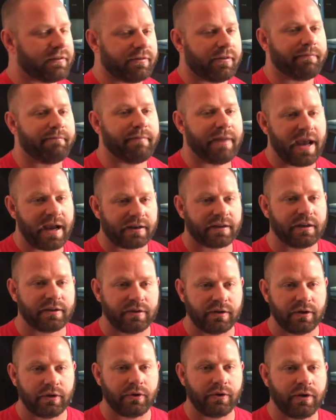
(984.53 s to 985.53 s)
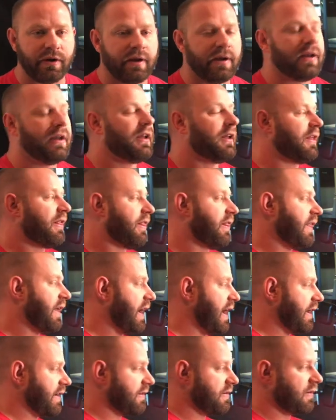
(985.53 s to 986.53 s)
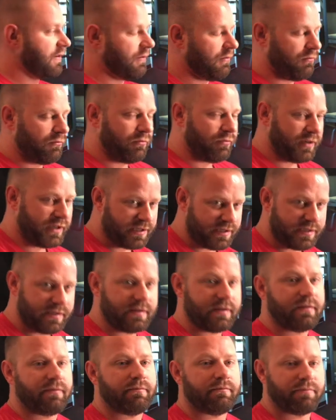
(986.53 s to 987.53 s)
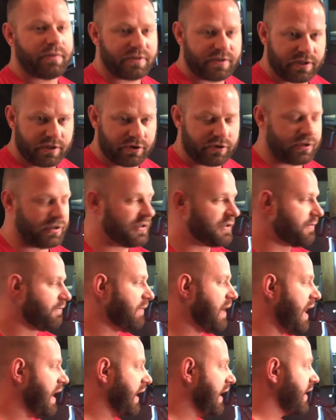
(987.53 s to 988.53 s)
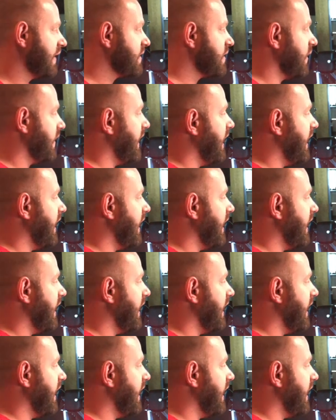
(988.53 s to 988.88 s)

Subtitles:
of a magnitude that wrist position is making. So